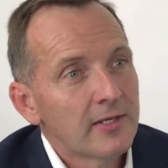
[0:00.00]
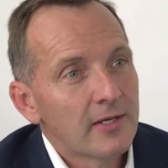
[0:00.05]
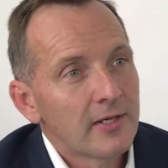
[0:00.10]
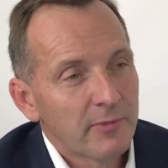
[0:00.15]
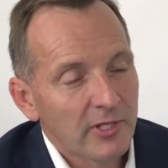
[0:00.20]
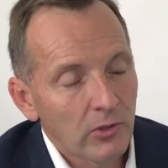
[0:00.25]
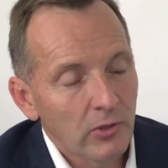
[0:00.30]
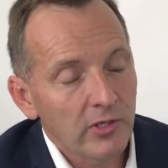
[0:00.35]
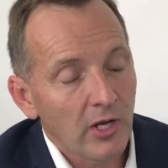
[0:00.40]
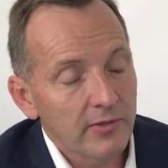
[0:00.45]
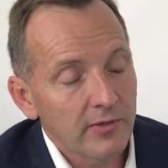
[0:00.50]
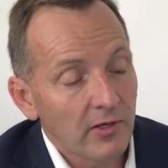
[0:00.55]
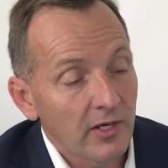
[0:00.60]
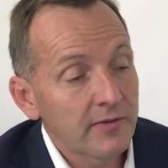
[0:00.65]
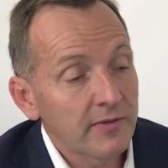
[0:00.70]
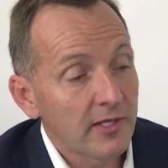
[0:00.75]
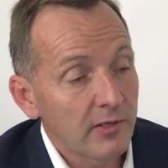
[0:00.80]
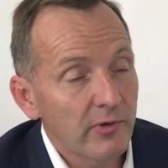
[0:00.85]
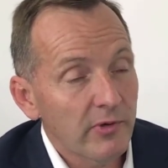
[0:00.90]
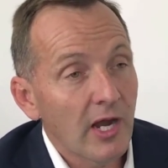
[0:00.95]
But look, I
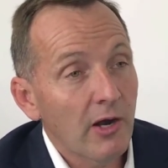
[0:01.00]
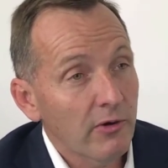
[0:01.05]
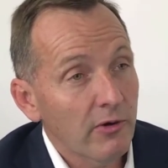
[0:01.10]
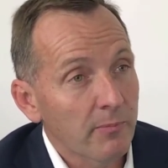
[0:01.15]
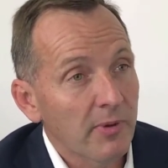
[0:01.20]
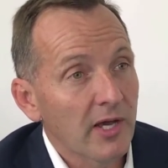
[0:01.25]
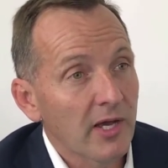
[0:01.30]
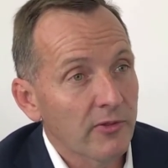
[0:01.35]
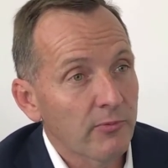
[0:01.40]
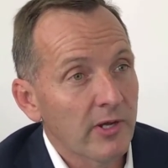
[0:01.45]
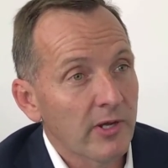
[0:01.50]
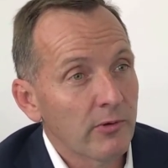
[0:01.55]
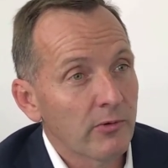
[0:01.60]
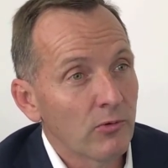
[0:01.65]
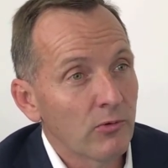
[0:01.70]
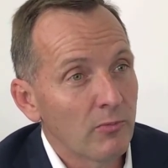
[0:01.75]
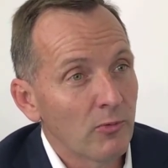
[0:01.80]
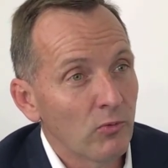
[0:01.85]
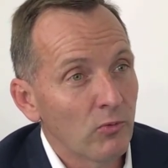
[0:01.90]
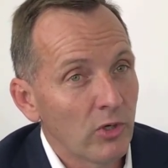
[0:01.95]
think we are on a pathway to a
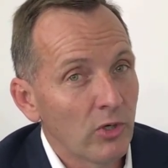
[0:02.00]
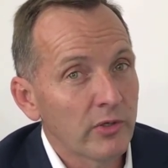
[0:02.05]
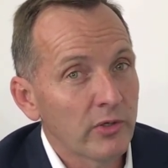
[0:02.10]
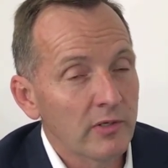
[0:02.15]
normal world.